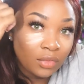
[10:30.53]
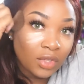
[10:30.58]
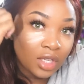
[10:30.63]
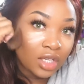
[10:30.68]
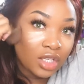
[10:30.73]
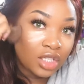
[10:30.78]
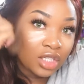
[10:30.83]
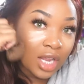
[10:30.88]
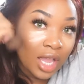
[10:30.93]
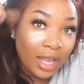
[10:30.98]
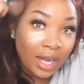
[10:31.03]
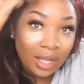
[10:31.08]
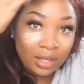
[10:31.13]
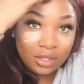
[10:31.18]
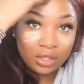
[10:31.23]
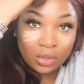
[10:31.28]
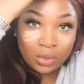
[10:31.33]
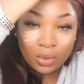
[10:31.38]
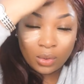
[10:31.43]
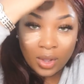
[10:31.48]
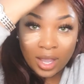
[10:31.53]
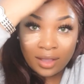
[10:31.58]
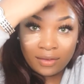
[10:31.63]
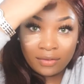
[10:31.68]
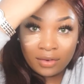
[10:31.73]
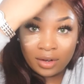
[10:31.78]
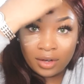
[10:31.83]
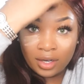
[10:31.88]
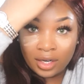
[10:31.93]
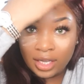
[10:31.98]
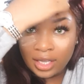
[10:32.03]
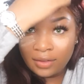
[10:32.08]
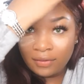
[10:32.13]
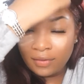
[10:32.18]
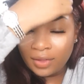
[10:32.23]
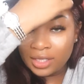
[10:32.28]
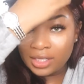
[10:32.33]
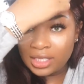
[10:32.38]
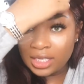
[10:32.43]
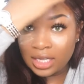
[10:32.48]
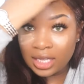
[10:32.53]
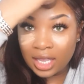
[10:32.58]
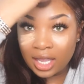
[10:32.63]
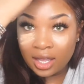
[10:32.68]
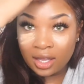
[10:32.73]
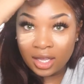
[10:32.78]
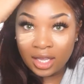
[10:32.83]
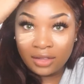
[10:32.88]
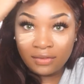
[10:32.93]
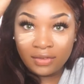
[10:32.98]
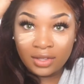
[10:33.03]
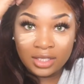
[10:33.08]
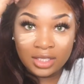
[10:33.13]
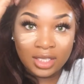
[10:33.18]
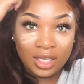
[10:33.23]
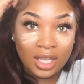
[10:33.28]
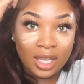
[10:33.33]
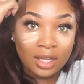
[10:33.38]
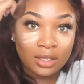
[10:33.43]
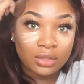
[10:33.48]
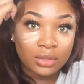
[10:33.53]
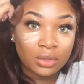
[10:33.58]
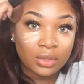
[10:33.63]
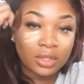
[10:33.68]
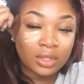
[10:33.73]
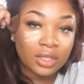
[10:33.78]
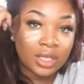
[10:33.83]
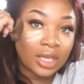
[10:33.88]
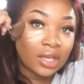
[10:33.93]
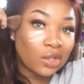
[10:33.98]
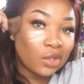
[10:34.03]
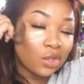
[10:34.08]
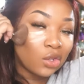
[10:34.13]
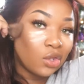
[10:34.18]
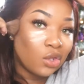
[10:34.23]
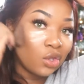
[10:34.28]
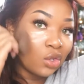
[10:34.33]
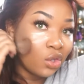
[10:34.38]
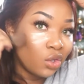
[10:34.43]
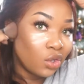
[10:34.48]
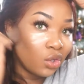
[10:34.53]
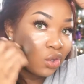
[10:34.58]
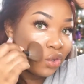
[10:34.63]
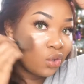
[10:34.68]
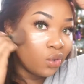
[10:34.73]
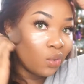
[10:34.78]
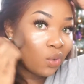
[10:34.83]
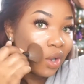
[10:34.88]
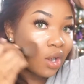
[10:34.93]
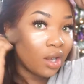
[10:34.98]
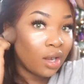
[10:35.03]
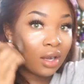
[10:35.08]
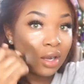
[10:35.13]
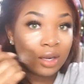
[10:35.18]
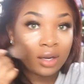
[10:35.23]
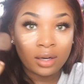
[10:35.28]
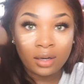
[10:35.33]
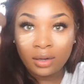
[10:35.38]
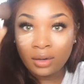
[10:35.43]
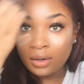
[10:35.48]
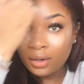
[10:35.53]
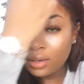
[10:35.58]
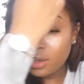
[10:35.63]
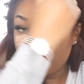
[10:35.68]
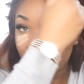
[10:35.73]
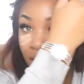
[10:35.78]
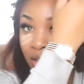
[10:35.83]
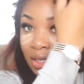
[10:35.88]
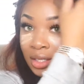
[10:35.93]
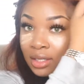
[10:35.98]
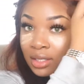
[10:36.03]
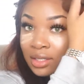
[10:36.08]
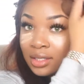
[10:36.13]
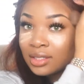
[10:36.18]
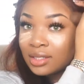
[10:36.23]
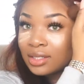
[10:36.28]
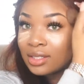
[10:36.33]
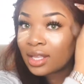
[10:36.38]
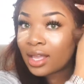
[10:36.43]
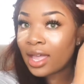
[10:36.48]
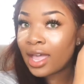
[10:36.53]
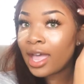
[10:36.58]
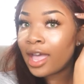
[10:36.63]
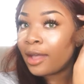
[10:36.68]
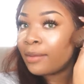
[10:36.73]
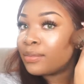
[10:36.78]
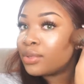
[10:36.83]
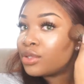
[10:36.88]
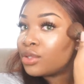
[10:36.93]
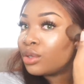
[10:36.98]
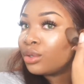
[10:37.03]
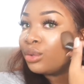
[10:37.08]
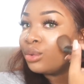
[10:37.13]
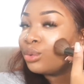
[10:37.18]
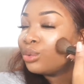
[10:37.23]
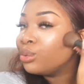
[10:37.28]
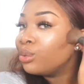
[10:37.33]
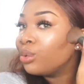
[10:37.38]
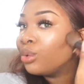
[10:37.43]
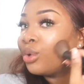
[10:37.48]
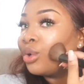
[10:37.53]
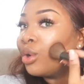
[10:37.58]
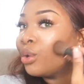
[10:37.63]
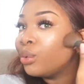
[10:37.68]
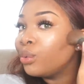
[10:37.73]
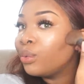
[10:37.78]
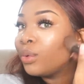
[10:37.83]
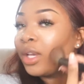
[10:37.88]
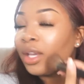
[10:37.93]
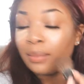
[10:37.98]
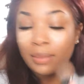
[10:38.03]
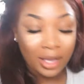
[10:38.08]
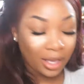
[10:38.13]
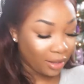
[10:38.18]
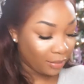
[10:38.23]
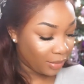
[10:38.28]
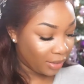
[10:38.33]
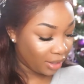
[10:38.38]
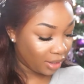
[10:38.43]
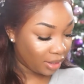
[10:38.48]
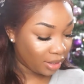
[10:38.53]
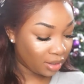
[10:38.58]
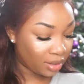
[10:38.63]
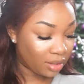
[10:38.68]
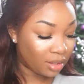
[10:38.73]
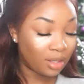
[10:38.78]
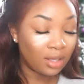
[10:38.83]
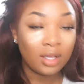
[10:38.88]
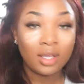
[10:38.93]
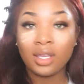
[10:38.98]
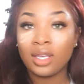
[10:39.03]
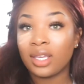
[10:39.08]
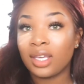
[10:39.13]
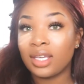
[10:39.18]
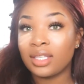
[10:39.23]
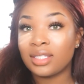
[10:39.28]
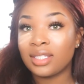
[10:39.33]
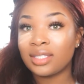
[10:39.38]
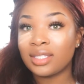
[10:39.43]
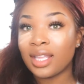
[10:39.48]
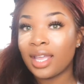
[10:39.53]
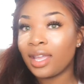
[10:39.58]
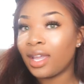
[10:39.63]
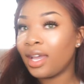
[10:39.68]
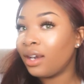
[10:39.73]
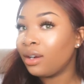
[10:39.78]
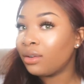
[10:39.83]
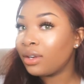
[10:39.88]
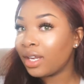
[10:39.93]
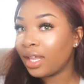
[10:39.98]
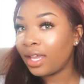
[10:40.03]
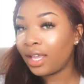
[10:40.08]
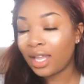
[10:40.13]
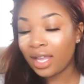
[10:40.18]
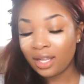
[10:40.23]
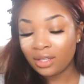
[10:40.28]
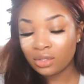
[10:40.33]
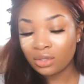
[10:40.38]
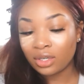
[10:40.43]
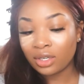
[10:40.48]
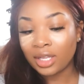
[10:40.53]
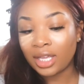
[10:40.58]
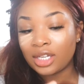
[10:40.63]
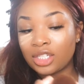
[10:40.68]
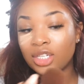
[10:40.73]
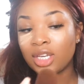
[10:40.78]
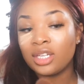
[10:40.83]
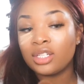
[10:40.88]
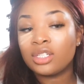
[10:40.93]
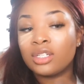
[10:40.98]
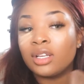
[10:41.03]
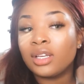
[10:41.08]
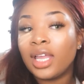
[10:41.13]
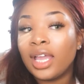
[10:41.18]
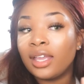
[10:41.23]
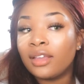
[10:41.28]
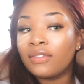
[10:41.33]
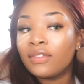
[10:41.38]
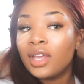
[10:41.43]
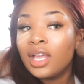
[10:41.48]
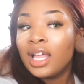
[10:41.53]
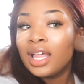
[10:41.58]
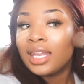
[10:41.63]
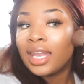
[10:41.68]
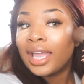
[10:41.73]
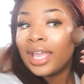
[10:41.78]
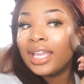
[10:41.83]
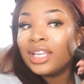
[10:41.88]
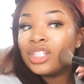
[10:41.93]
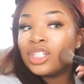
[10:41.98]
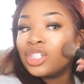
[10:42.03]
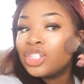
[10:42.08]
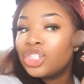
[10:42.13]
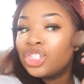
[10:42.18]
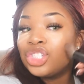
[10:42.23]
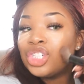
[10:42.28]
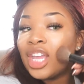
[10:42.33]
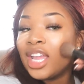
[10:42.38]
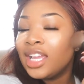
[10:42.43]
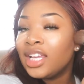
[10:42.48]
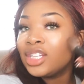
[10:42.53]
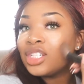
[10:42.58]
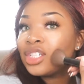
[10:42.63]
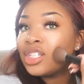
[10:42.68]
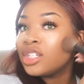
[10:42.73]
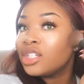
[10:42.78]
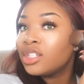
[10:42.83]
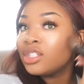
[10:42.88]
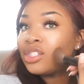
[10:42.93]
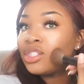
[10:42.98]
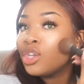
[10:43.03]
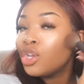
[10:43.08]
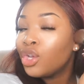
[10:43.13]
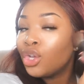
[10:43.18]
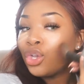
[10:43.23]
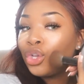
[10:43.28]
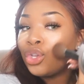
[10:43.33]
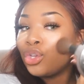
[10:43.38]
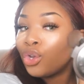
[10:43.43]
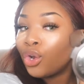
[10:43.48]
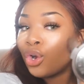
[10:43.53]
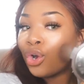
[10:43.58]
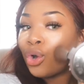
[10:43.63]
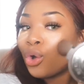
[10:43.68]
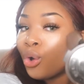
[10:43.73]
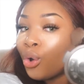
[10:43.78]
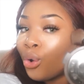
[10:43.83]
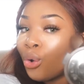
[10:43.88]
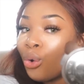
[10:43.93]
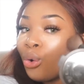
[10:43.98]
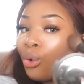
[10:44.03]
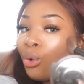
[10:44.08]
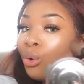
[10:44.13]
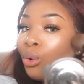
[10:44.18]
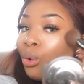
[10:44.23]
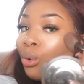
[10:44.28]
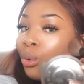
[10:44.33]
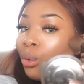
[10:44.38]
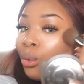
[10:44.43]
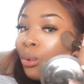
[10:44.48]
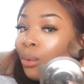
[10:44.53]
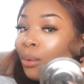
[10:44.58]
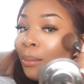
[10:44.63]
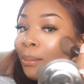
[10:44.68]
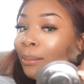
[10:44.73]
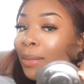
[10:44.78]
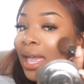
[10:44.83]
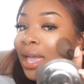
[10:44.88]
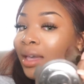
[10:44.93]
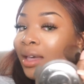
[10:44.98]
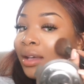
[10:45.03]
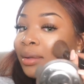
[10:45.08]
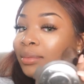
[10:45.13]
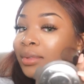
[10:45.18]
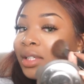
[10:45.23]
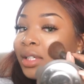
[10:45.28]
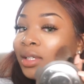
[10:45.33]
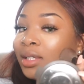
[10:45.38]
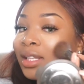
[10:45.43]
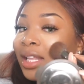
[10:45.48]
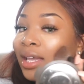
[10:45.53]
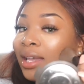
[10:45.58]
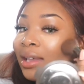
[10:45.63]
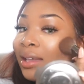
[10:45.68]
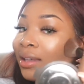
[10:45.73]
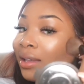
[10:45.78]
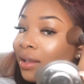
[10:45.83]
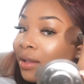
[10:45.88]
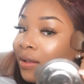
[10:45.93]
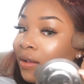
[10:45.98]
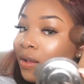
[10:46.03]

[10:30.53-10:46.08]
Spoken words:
shout out to whoever invented contouring. Like, you are the absolute GOAT in my opinion, because it's like, I don't like, contouring like changes your life. Like, it just changes your whole makeup look. Like,